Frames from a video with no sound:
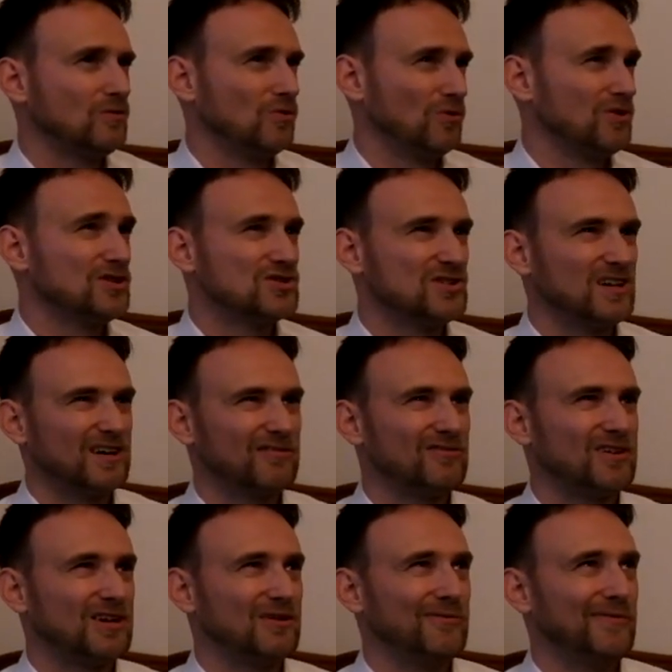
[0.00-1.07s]
Originally, I
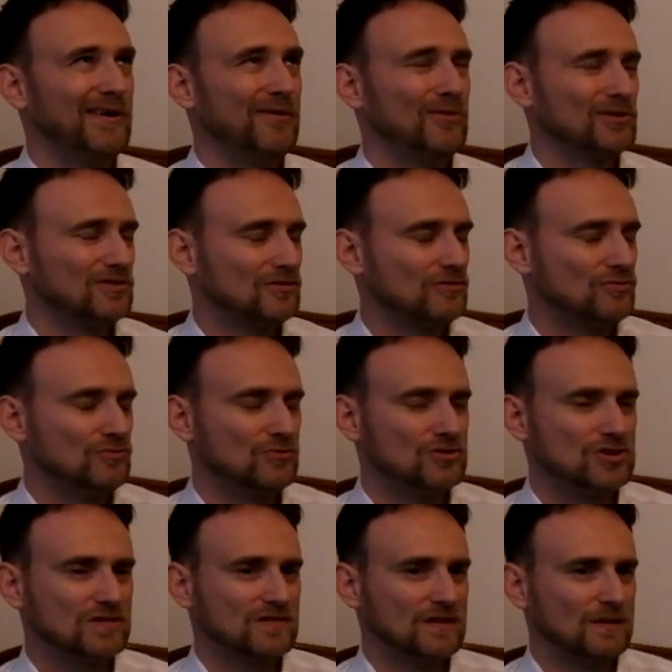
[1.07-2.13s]
think I, I wanted to do
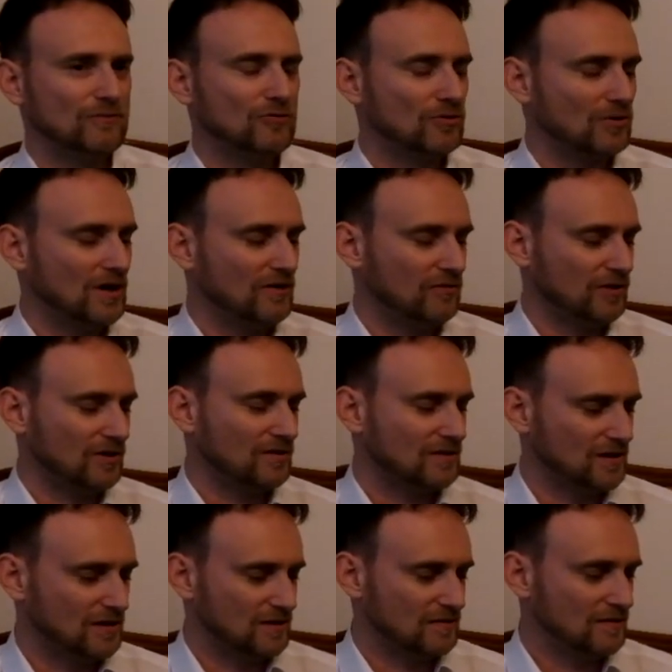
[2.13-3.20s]
just an infographic, and
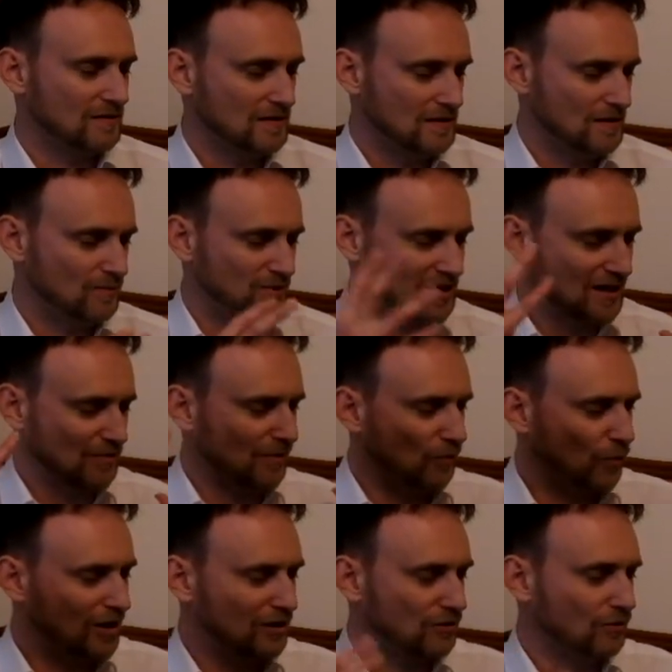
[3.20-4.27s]
then it so, became uh, a
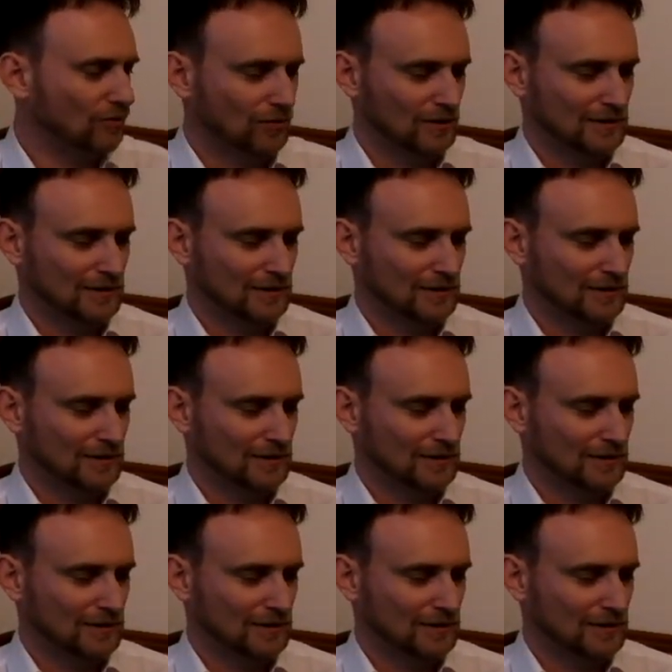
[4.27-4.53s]
video.